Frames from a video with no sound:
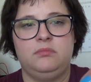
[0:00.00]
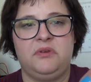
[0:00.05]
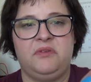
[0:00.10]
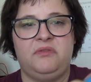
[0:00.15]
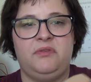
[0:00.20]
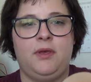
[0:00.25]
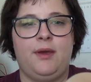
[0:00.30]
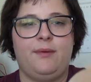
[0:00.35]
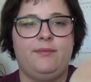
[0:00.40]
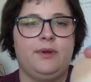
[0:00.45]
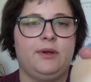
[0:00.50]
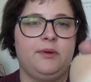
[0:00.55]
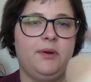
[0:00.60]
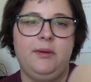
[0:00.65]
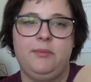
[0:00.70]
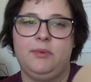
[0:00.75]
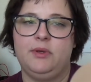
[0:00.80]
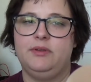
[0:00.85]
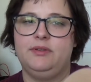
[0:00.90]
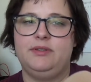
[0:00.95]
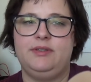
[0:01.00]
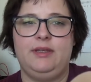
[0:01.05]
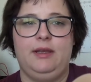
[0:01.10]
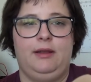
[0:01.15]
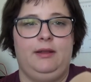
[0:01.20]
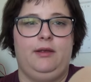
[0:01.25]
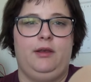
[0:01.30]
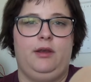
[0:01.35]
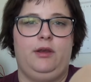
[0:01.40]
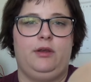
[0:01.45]
if you have a cream
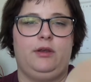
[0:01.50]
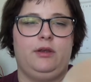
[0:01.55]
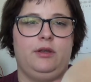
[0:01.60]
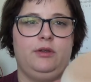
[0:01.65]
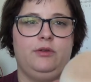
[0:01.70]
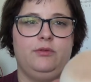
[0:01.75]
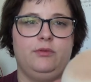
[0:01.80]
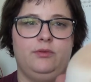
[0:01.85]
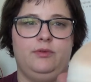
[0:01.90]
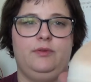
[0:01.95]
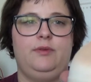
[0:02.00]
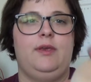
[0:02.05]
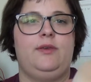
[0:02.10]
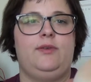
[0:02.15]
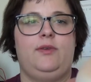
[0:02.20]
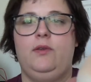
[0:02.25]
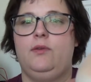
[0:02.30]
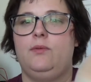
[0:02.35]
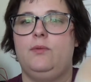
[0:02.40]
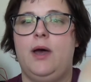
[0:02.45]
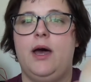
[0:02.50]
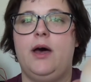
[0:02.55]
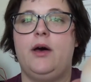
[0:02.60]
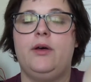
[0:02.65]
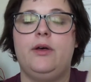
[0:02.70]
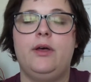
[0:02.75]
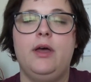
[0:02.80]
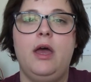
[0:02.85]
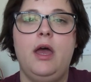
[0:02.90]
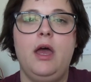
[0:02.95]
concealer, you can use this as
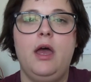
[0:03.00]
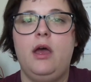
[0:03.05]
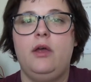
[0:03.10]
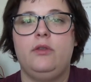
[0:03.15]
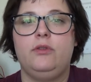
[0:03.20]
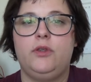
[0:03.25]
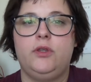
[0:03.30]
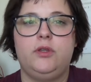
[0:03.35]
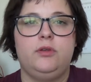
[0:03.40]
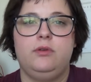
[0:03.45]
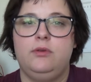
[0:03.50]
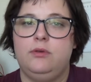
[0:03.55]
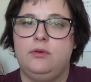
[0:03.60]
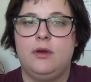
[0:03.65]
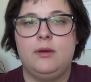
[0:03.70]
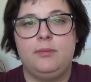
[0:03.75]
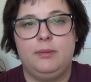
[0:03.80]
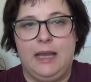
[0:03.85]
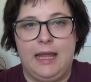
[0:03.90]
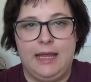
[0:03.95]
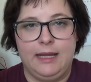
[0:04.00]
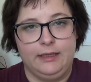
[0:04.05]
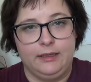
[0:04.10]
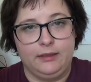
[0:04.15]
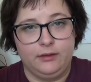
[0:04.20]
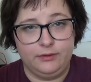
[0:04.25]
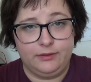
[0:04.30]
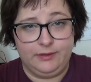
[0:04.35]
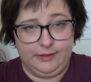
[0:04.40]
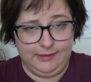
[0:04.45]
well to apply
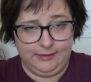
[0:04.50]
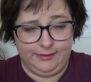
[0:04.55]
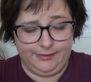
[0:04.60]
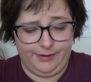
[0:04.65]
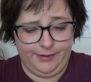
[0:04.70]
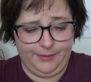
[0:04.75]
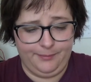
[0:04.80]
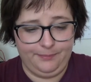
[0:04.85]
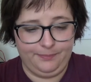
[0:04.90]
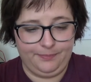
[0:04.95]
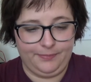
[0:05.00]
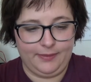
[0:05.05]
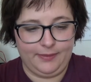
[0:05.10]
the concealer.